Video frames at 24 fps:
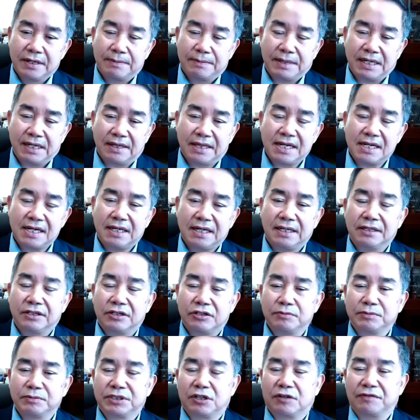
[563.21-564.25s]
But I think in
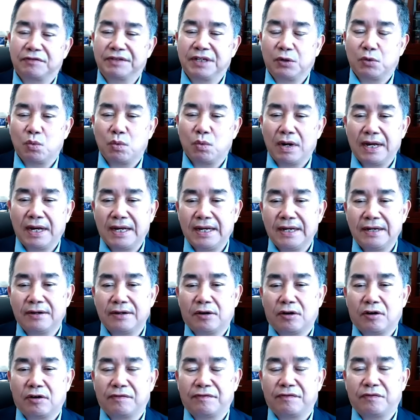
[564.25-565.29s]
terms of the way
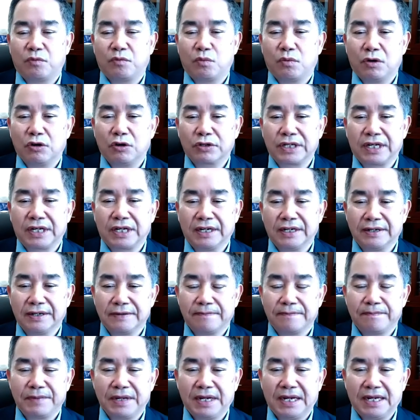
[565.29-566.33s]
of
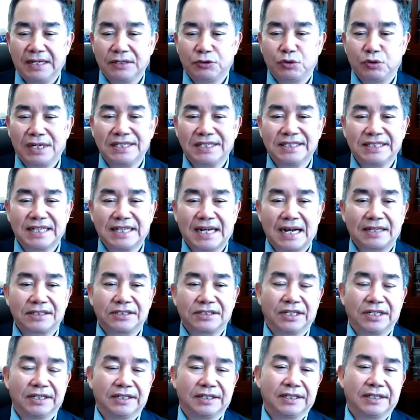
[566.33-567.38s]
working and
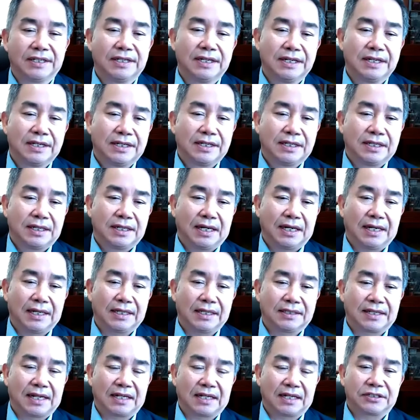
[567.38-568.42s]
transacting,
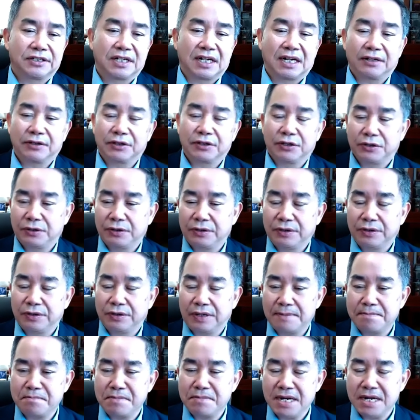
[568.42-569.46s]
that's another
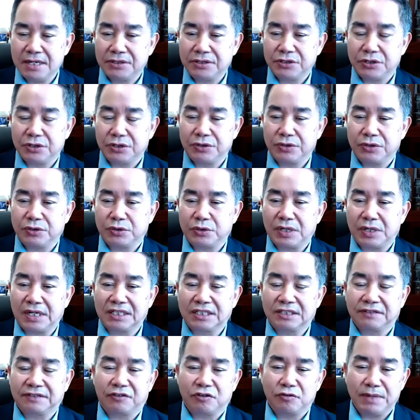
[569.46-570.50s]
major
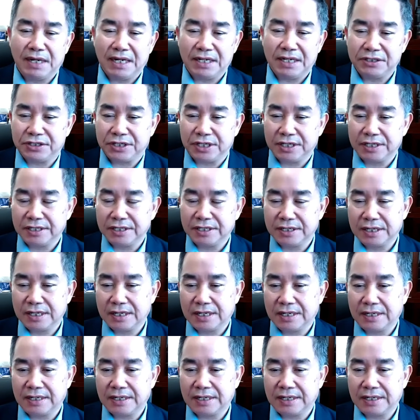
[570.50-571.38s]
transformation